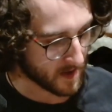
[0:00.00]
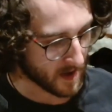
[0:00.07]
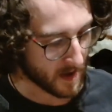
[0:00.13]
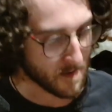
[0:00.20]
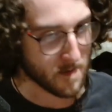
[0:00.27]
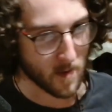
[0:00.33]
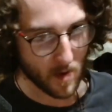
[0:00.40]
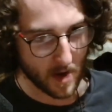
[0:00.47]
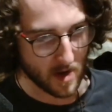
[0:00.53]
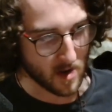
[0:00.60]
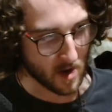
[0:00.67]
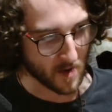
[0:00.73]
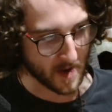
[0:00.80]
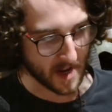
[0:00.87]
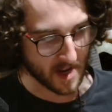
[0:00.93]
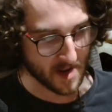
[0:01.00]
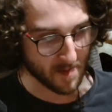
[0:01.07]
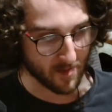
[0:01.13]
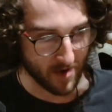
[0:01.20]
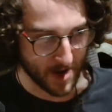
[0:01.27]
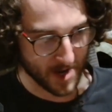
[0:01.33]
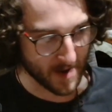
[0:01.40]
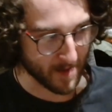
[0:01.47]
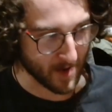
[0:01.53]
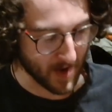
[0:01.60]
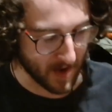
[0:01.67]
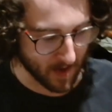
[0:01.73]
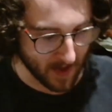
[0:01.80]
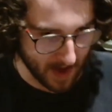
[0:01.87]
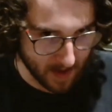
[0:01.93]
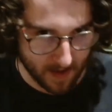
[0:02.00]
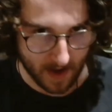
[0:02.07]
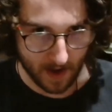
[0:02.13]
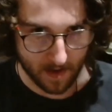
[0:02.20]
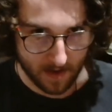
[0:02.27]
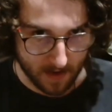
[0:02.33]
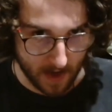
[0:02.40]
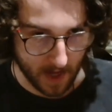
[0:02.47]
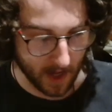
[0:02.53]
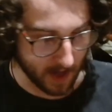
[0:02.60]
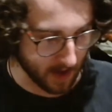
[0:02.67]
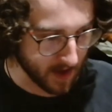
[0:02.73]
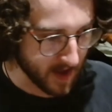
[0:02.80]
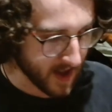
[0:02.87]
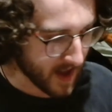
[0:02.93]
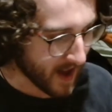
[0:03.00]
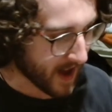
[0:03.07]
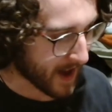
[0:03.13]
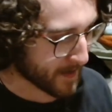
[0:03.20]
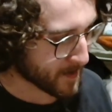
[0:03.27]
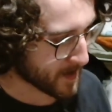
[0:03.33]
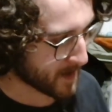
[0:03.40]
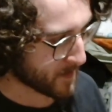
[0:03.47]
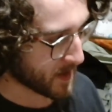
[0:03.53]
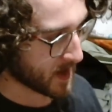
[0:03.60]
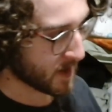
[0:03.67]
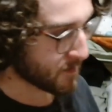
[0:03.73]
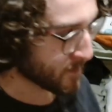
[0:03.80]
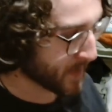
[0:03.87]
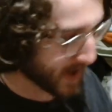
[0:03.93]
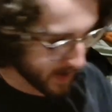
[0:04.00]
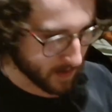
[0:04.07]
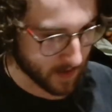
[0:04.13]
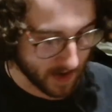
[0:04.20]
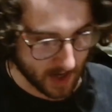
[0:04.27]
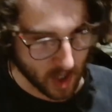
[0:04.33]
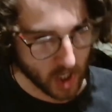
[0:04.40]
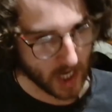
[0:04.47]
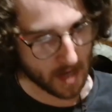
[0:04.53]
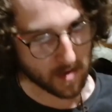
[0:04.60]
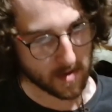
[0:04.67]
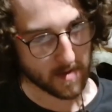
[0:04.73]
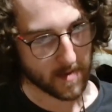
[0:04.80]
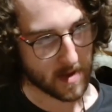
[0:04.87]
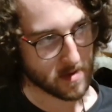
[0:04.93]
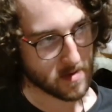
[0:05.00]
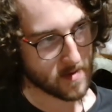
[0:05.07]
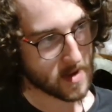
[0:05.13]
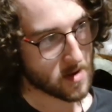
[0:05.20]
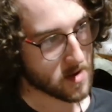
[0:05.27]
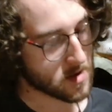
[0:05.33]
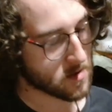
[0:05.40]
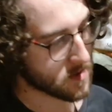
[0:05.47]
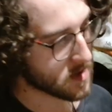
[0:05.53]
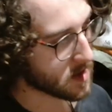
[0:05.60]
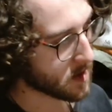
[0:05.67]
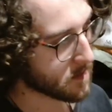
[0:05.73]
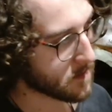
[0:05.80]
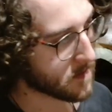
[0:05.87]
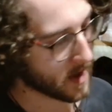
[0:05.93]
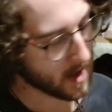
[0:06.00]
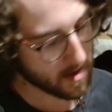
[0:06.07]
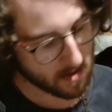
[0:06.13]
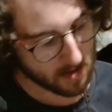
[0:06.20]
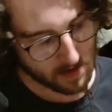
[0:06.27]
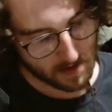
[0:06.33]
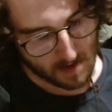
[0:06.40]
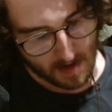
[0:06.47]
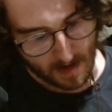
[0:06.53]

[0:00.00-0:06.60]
avoid going into predator mode. He would like start sneaking up on them, and then he'd pounce and he'd chase them, and so he got into a lot of fights.